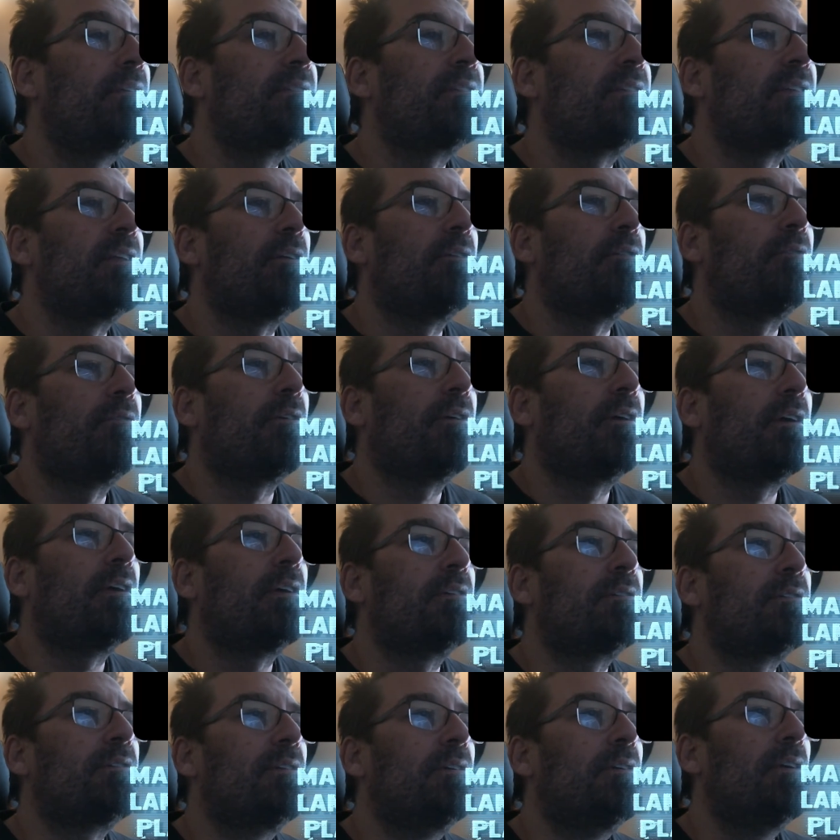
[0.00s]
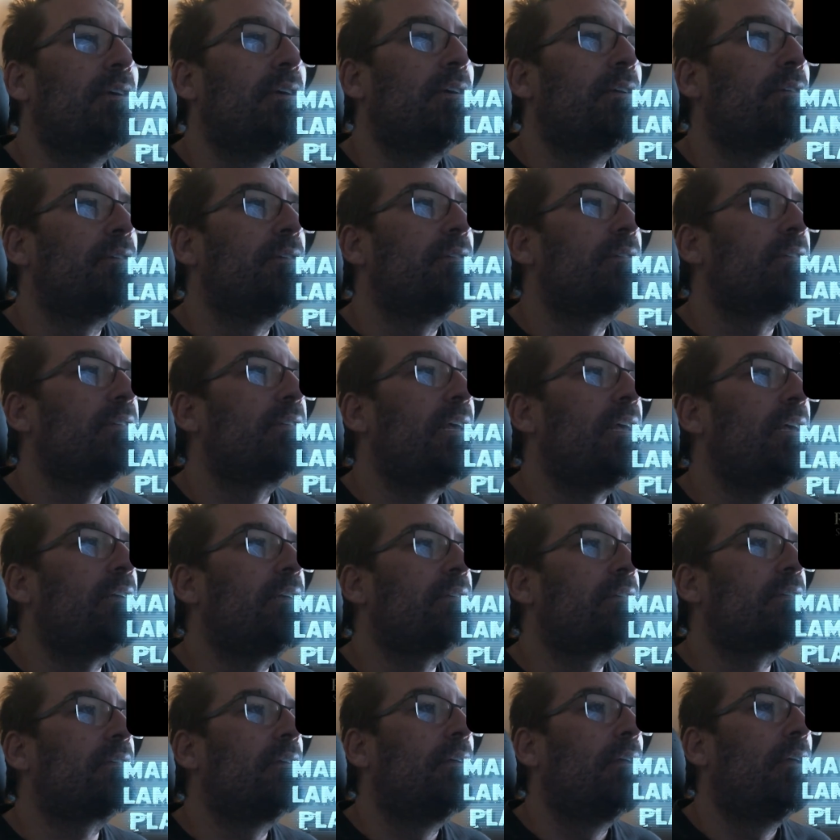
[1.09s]
centered, for gosh
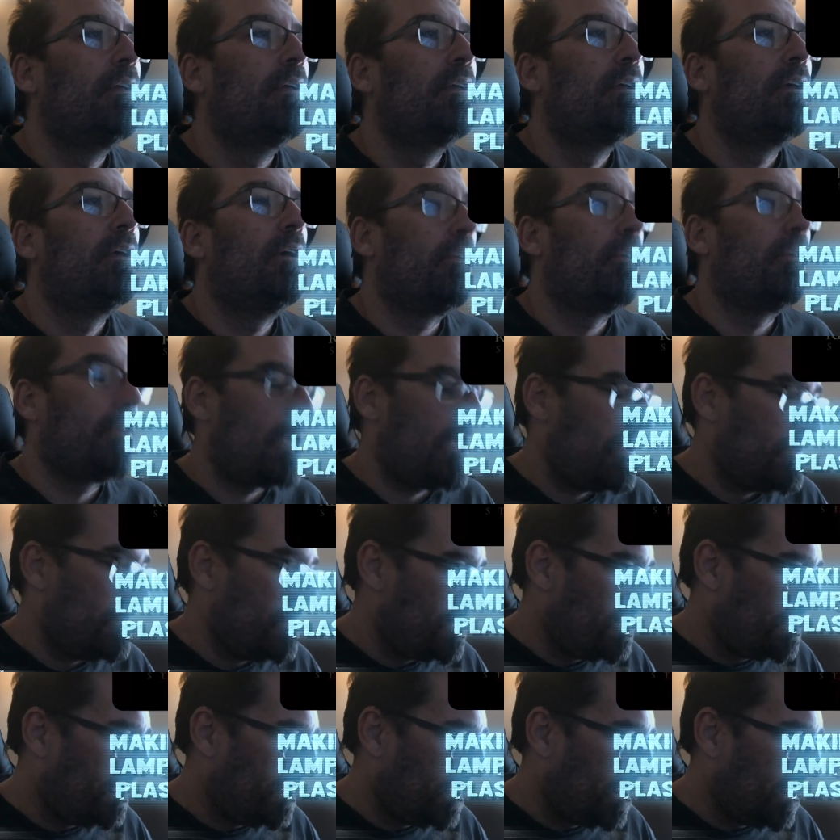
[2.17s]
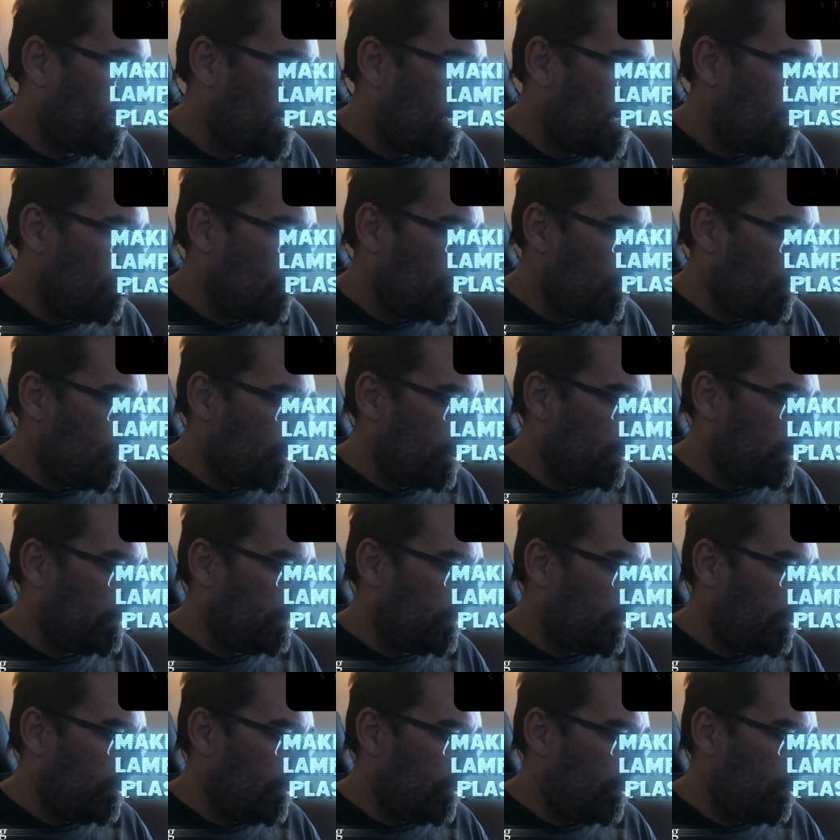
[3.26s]
sakes. Okay, we're going
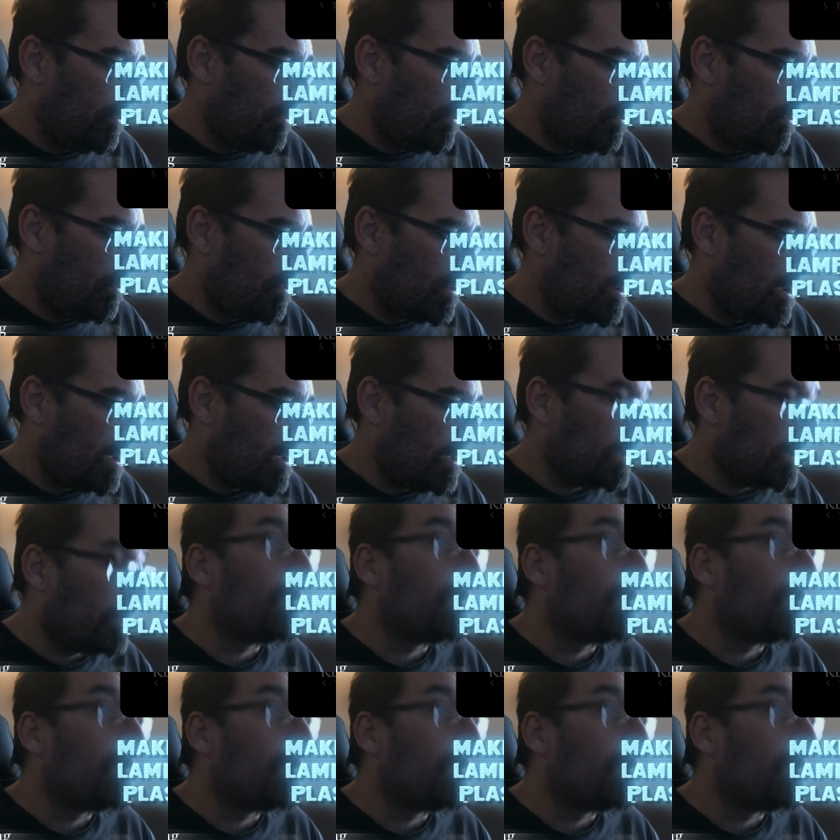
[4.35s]
to go